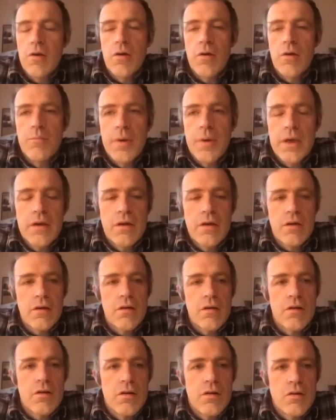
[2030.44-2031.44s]

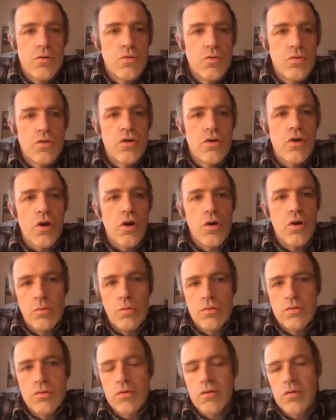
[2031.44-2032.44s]
bigger root
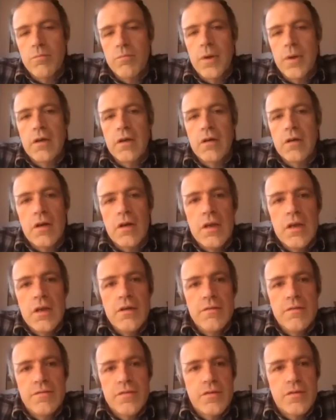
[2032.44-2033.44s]
growth or bigger
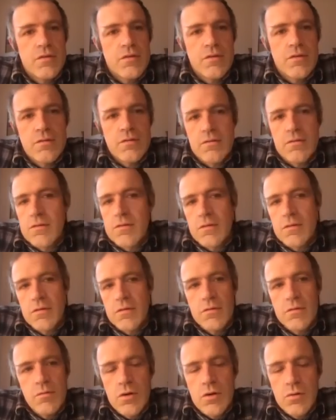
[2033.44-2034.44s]
leaves
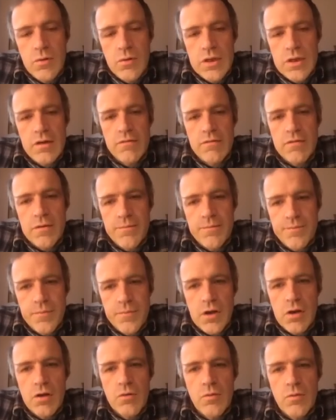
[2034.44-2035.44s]
or whatever.
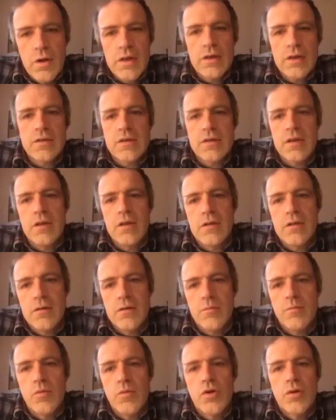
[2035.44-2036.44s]
Always in a
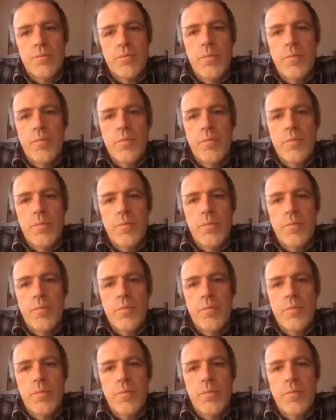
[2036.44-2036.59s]
more,